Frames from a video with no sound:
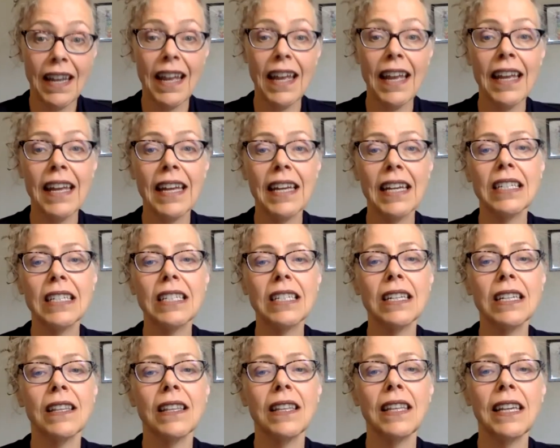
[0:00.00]
And
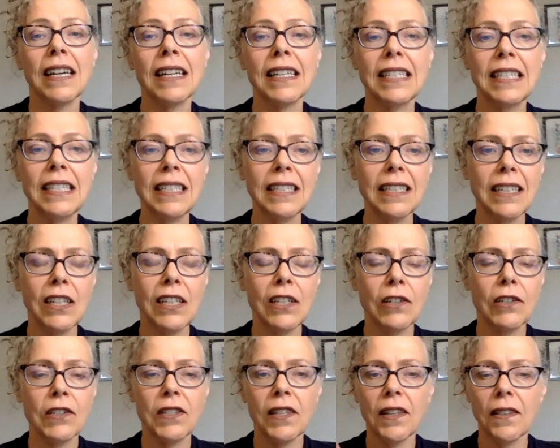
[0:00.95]
the idea
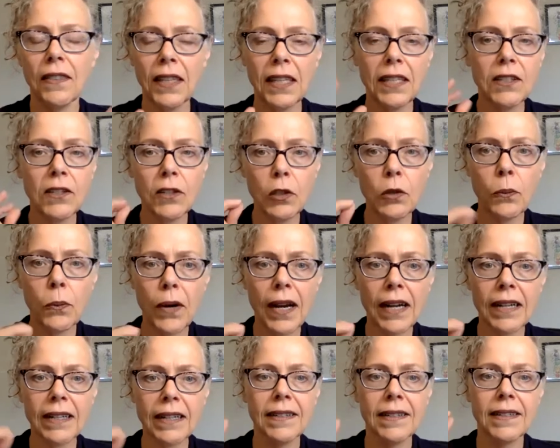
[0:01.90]
here is that these two
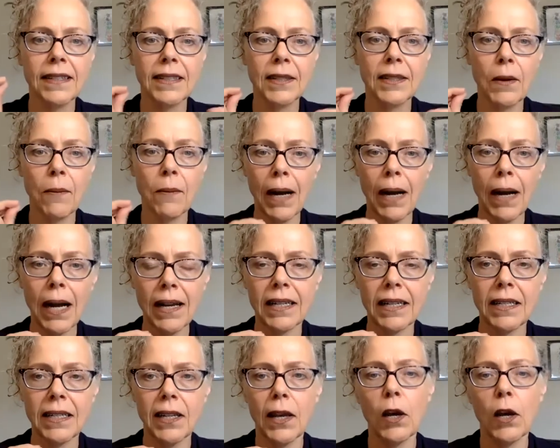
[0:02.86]
practices combined